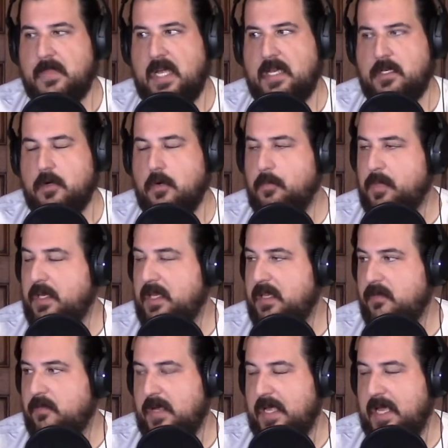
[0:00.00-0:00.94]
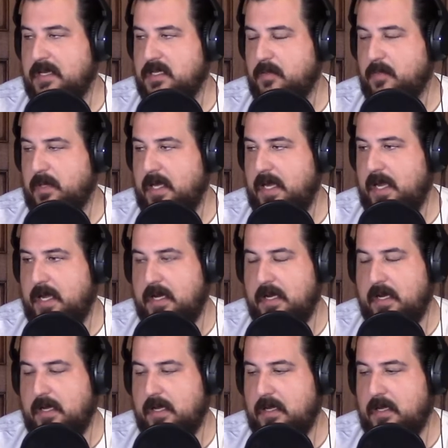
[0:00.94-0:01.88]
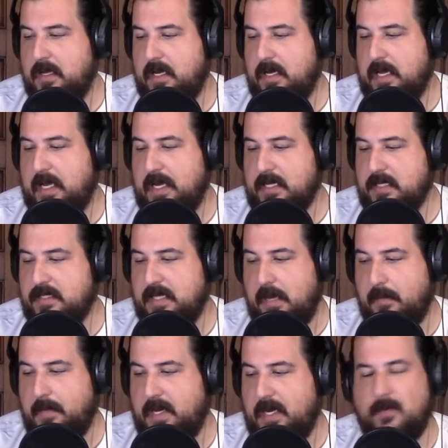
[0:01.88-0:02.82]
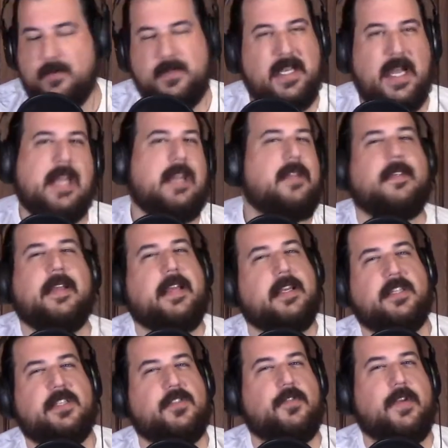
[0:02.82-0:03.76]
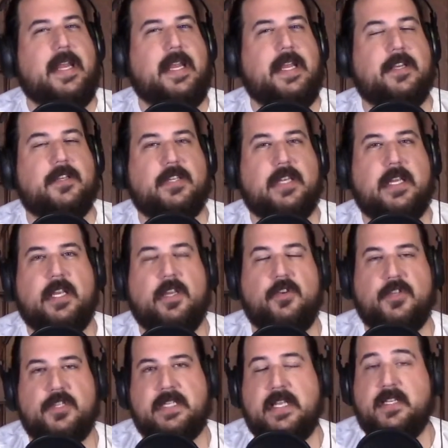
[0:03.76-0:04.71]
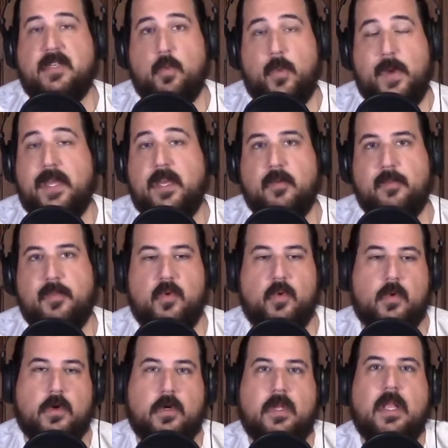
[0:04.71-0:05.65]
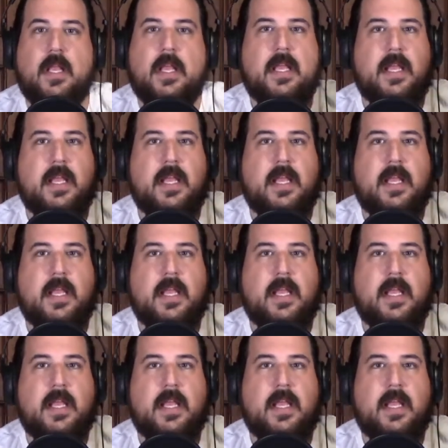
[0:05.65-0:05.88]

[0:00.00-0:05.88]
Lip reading: I don't believe we had to play in like a semi. It was kind of like a strange, like you just had to win your pool,